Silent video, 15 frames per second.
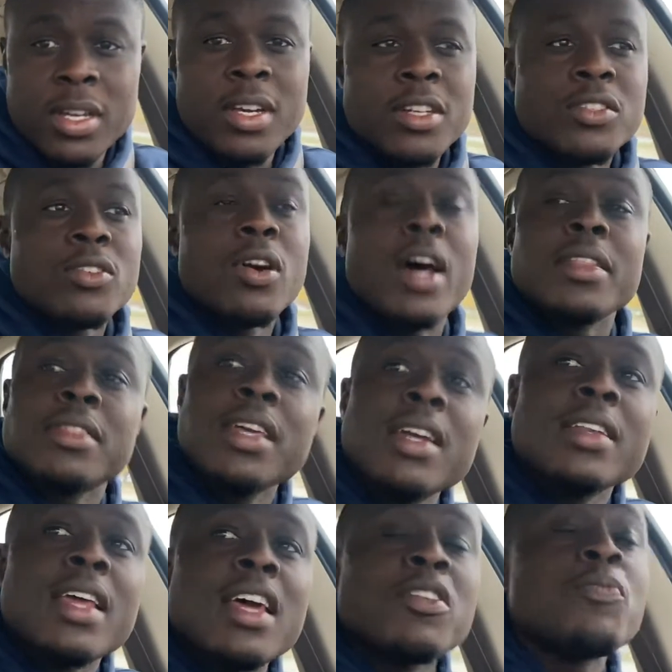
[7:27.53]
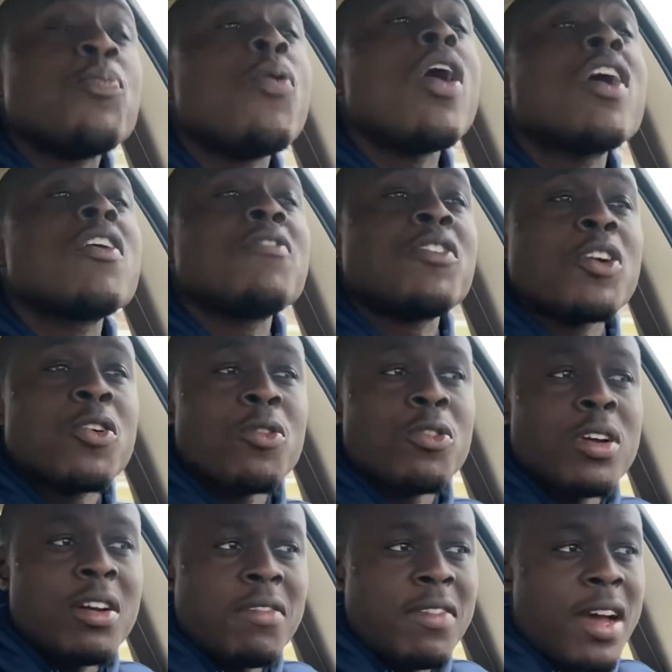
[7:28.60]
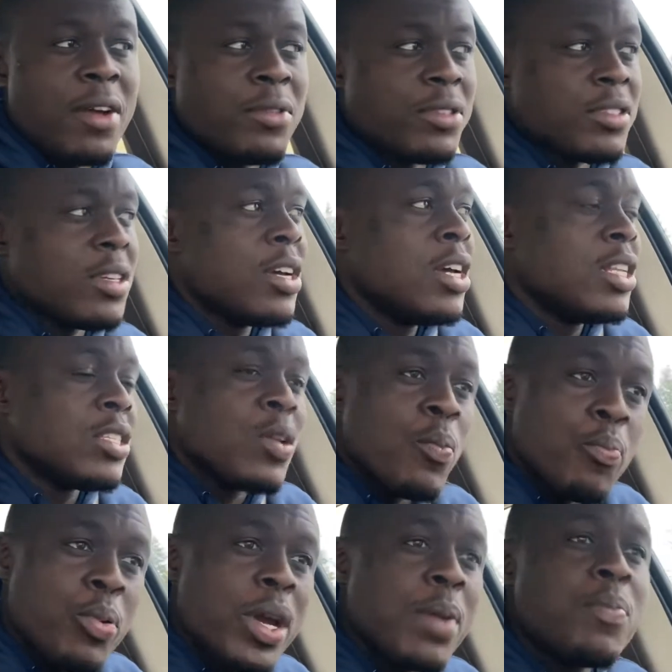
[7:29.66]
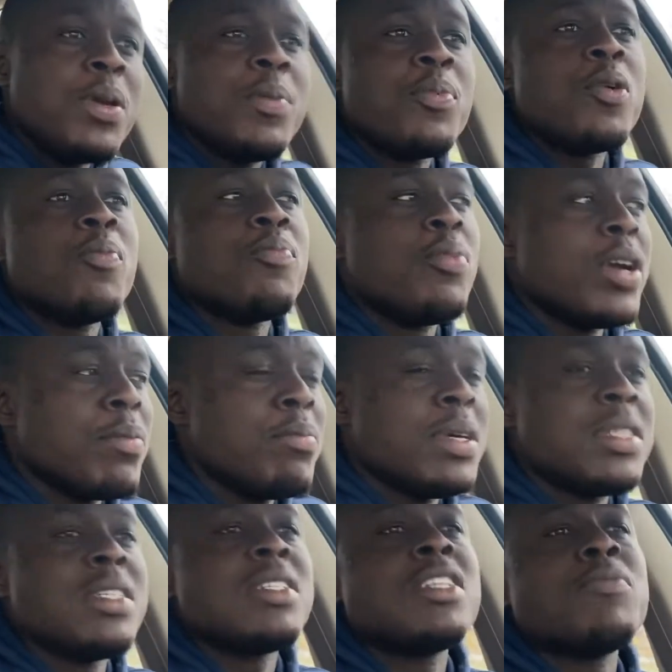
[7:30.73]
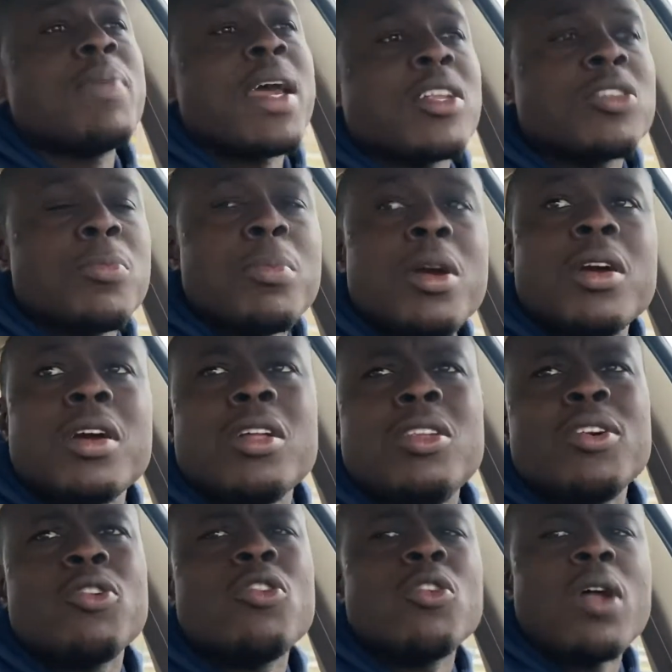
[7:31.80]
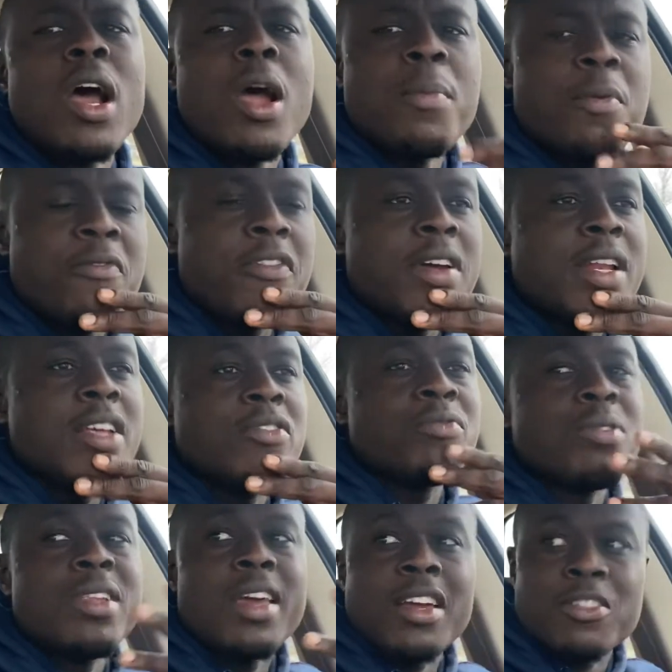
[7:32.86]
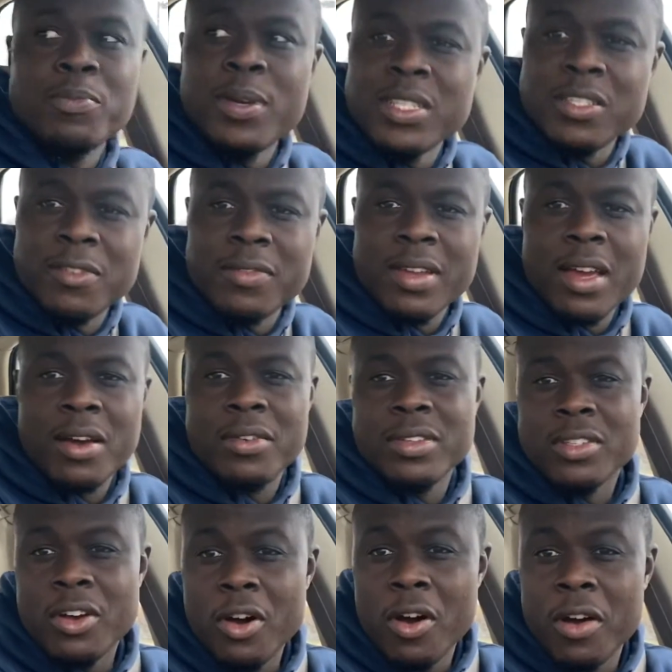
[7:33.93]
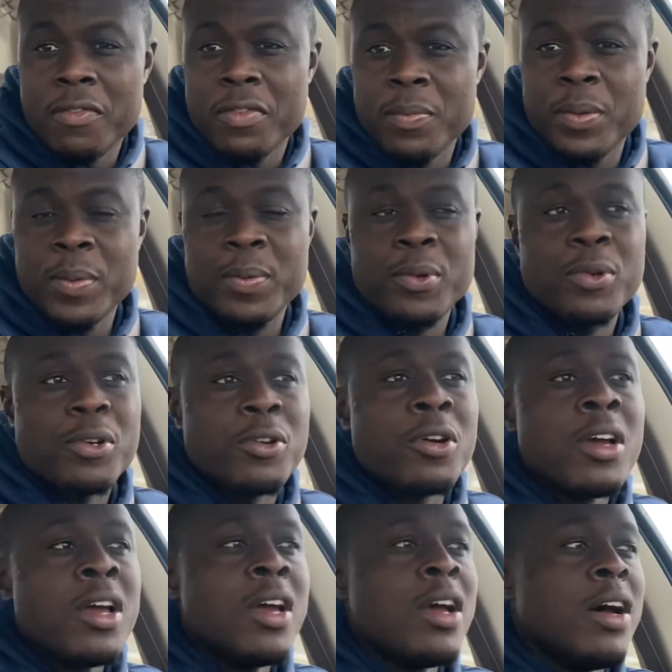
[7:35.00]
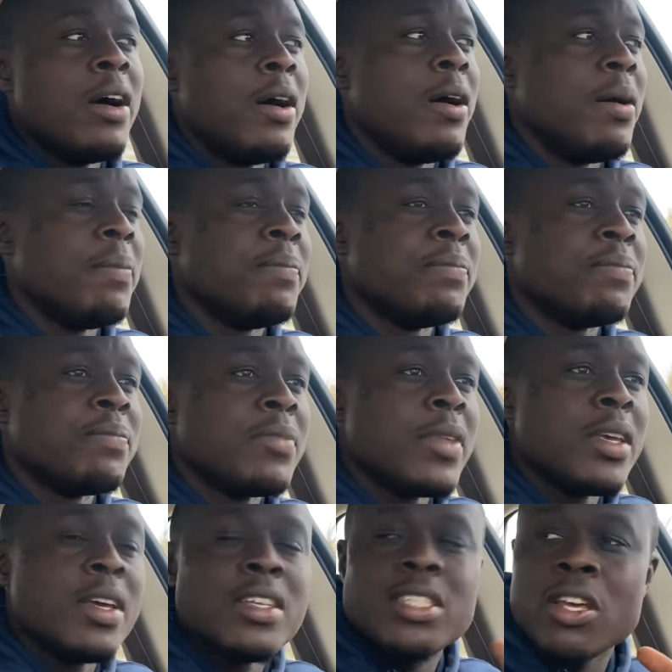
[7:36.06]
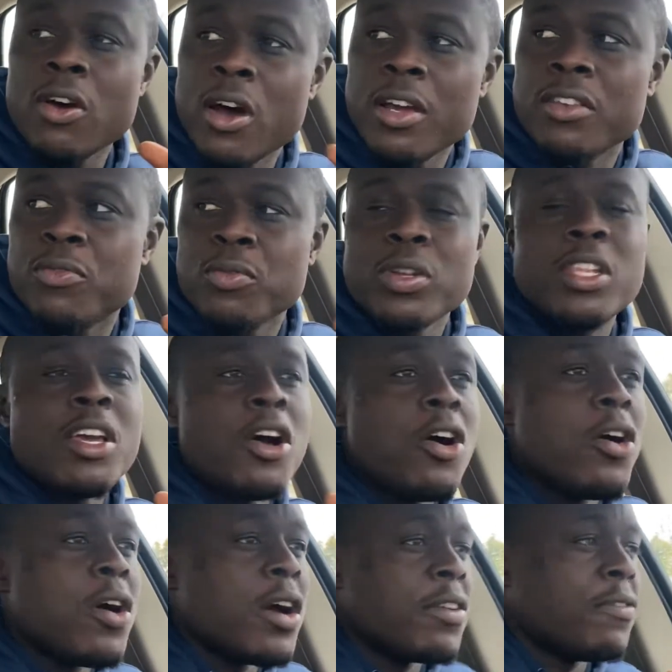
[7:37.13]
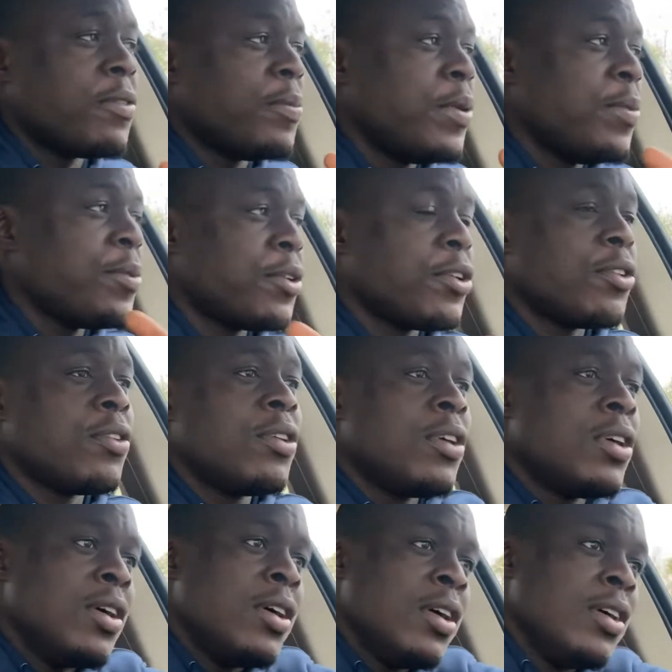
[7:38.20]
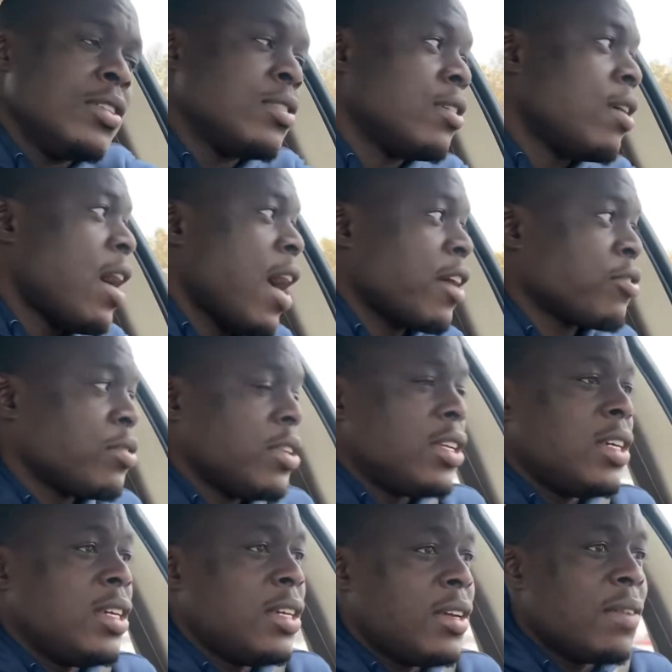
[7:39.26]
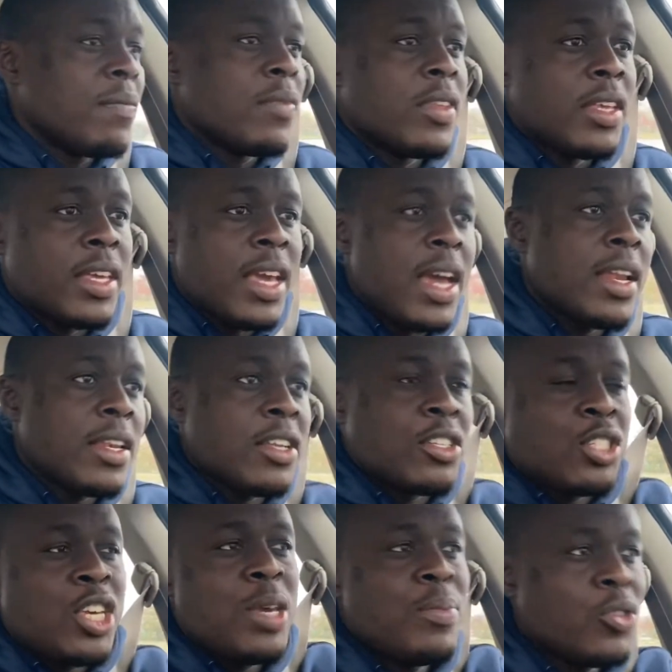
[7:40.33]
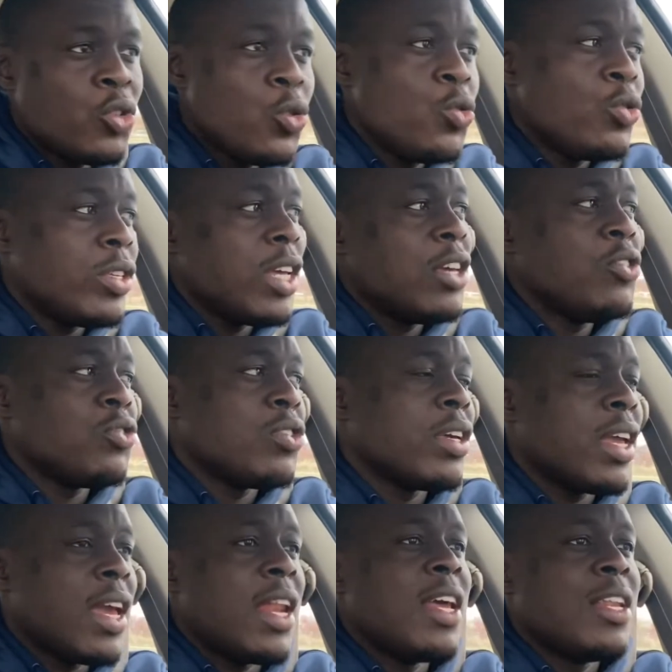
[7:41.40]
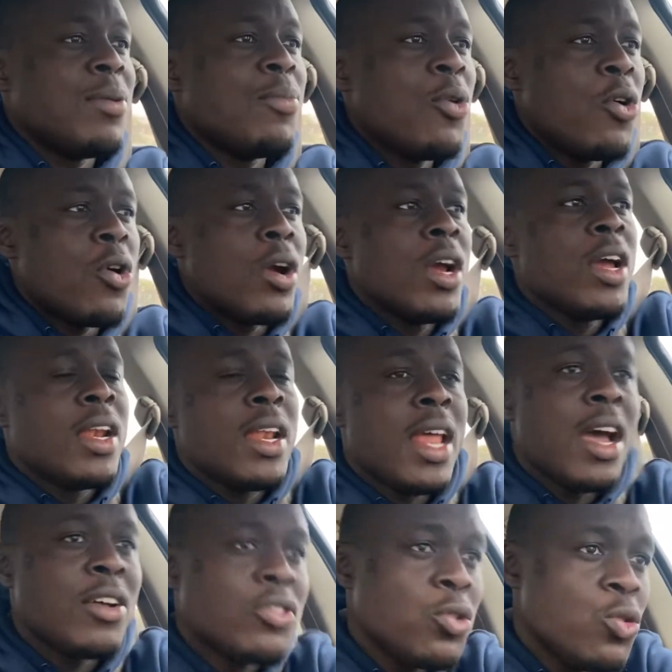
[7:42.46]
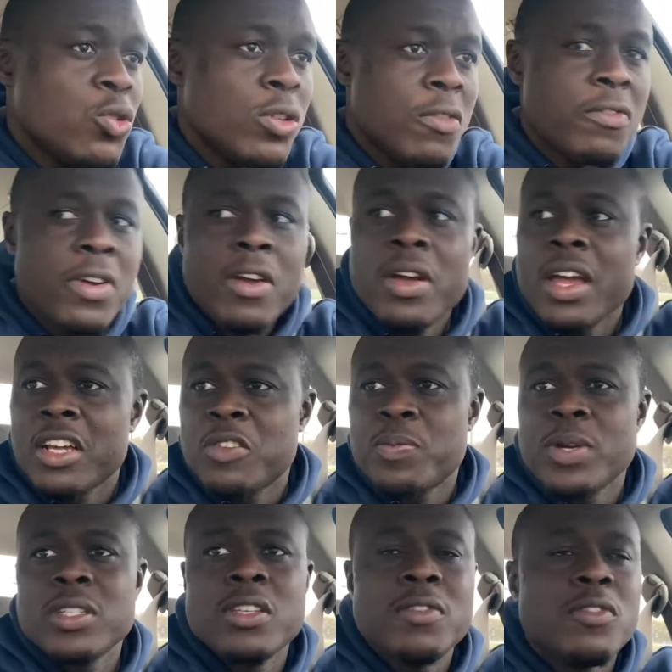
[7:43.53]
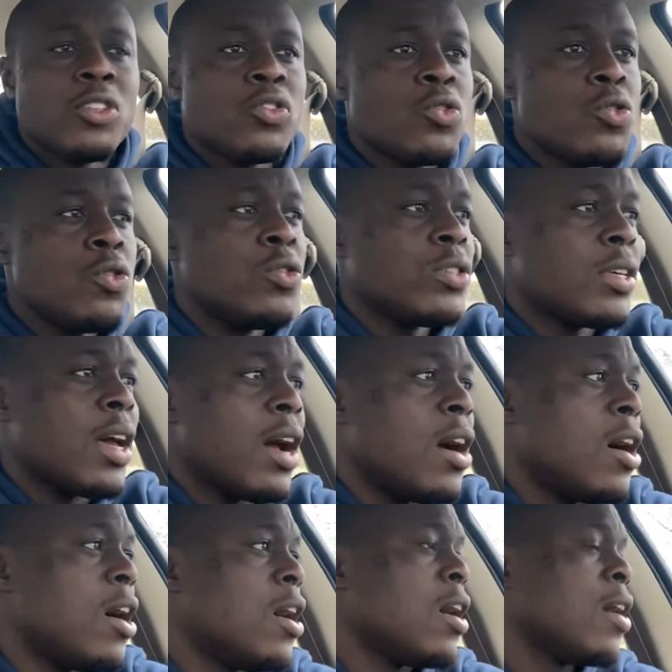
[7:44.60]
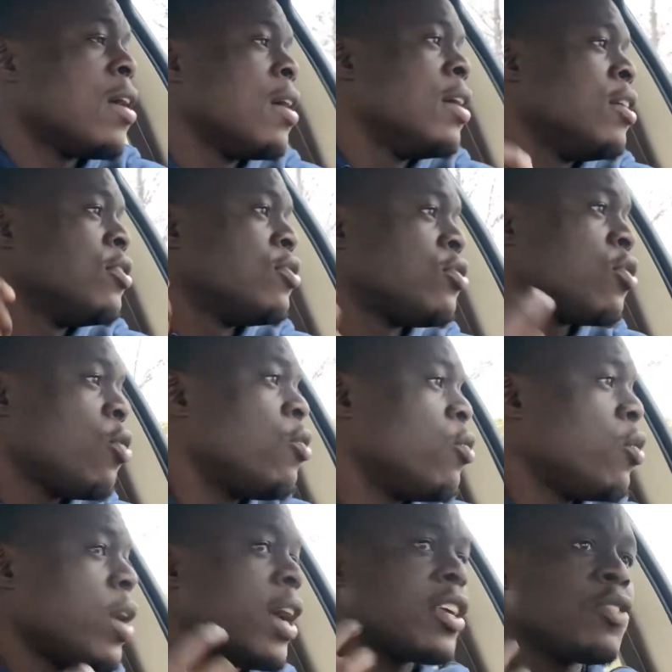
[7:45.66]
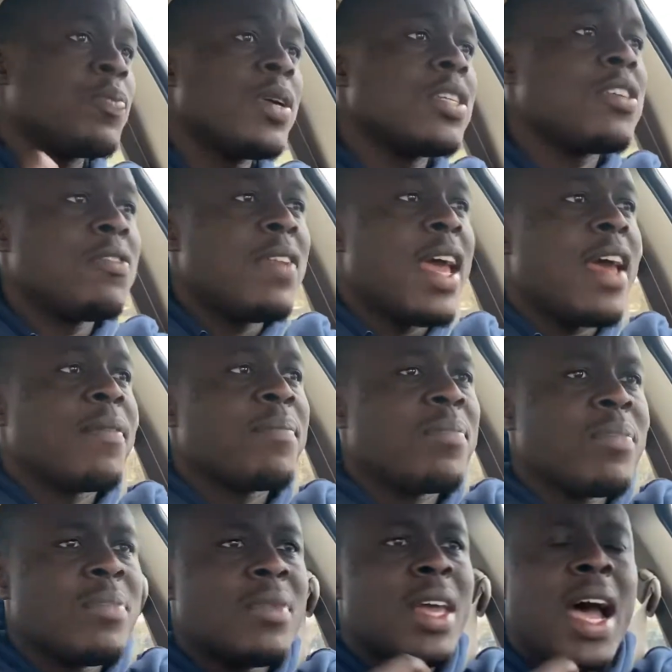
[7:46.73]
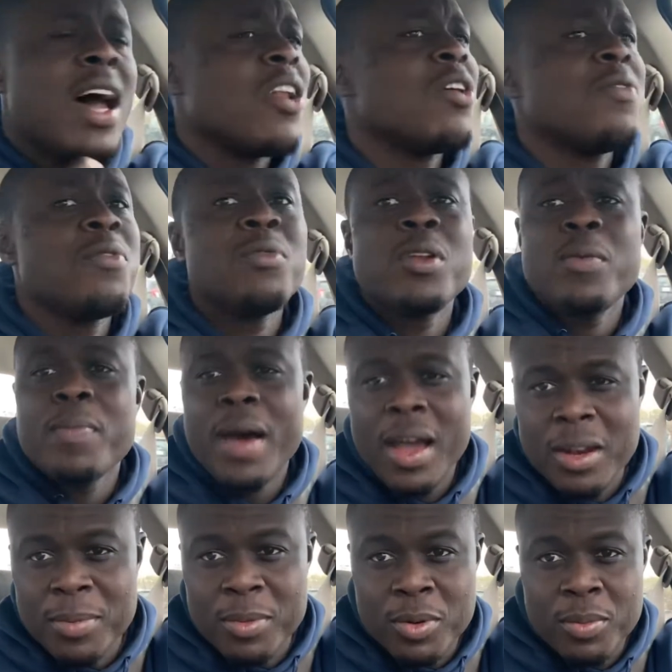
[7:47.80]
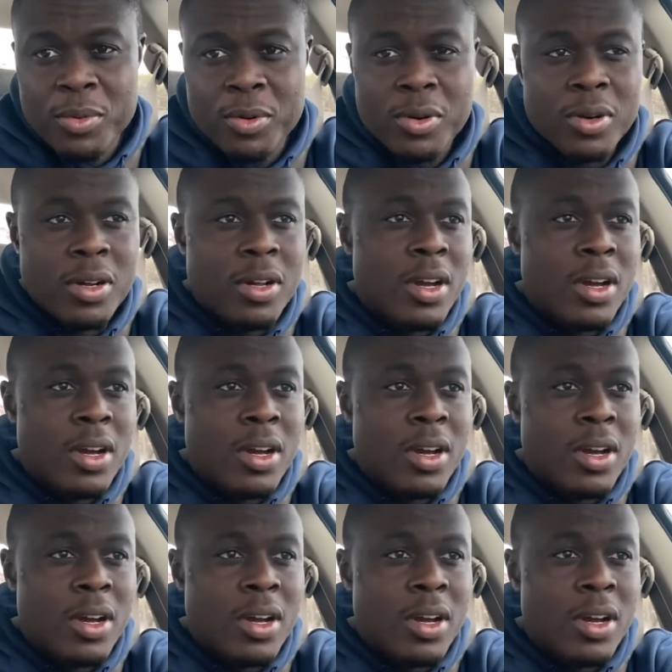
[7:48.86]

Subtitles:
So I think that's part of the coronavirus, to bring businesses back to America. Look, go to Harbor Freight. It's really expensive now. It's hard for people to it's really hard for people to actually get the cheap tools they used to get anymore. Now tools are very expensive. The tools are so expensive that I don't even want to buy them no more.